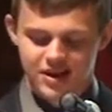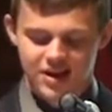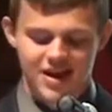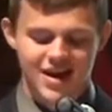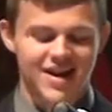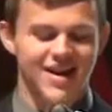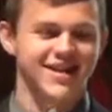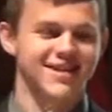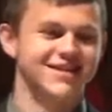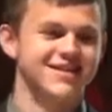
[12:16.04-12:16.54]

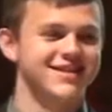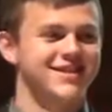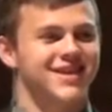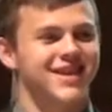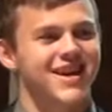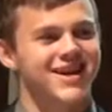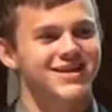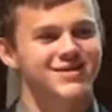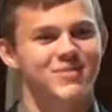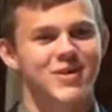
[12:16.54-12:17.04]

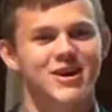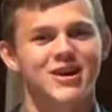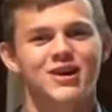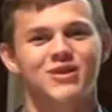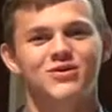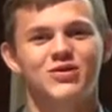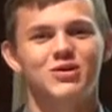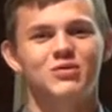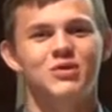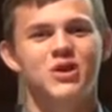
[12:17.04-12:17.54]
As
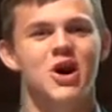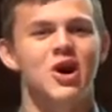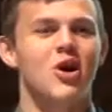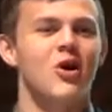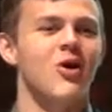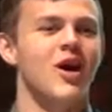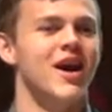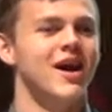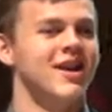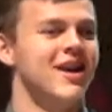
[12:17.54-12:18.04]
many of you
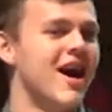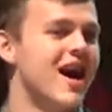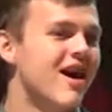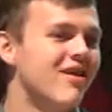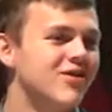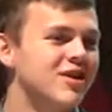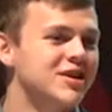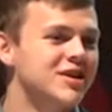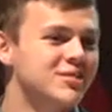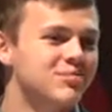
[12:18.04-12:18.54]
know and
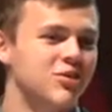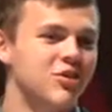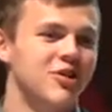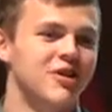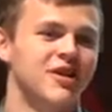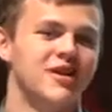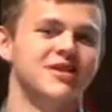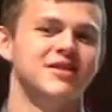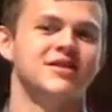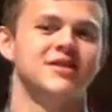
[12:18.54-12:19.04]
have
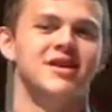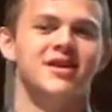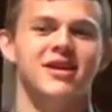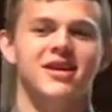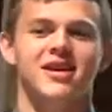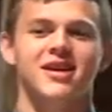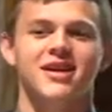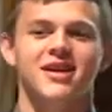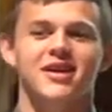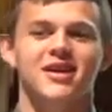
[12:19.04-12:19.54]

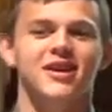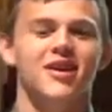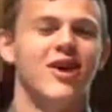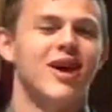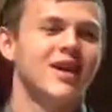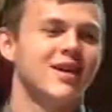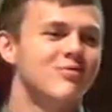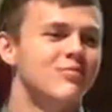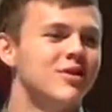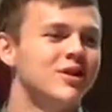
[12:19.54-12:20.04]
experienced,
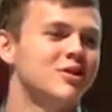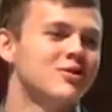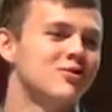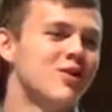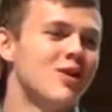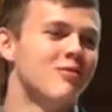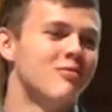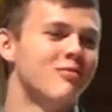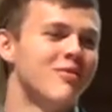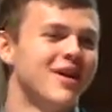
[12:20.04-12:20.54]
I can be a
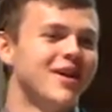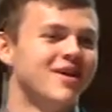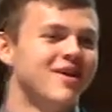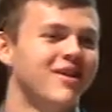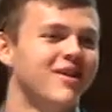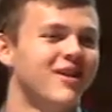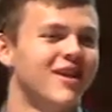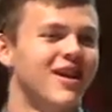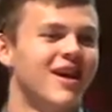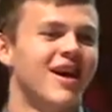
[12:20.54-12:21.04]

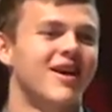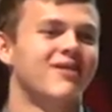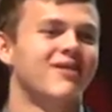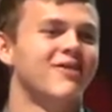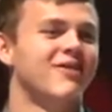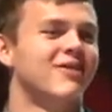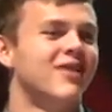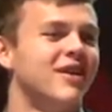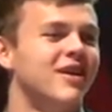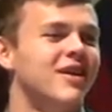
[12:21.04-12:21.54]
troublemaker.
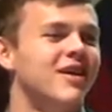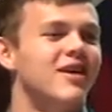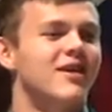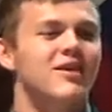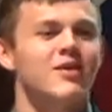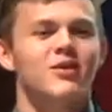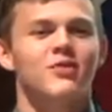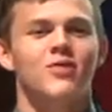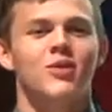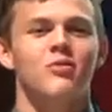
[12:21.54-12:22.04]

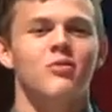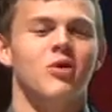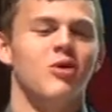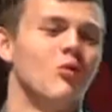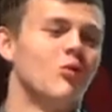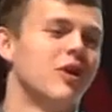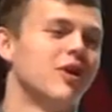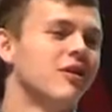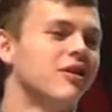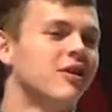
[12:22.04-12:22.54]

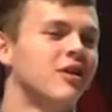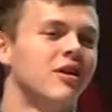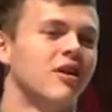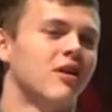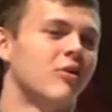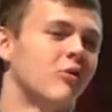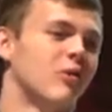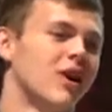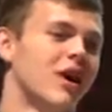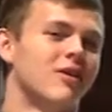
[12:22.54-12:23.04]
From when
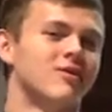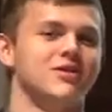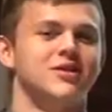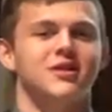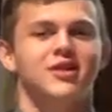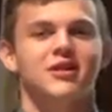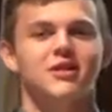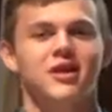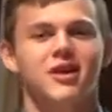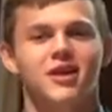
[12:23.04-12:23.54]
I was
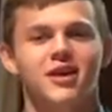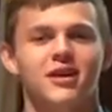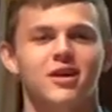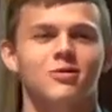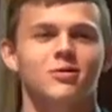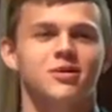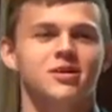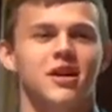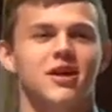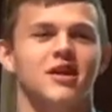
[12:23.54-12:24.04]
a little kid,
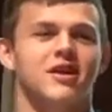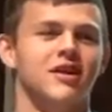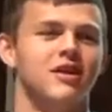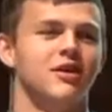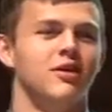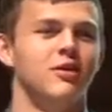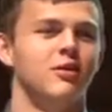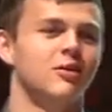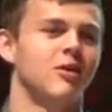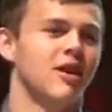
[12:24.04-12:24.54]
it was kind of
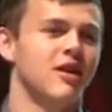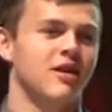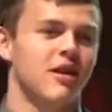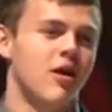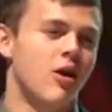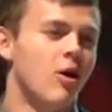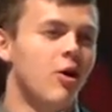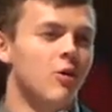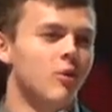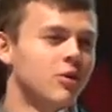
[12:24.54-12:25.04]
cute, like,
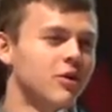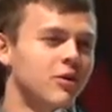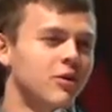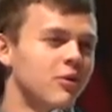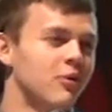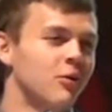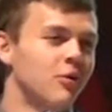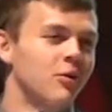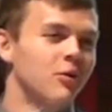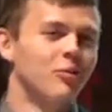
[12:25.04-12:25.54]
"Oh,
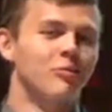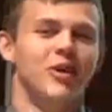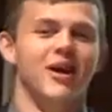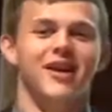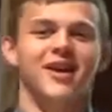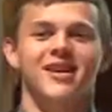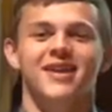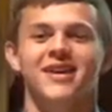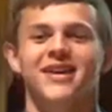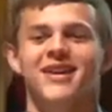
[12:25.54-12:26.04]
you," but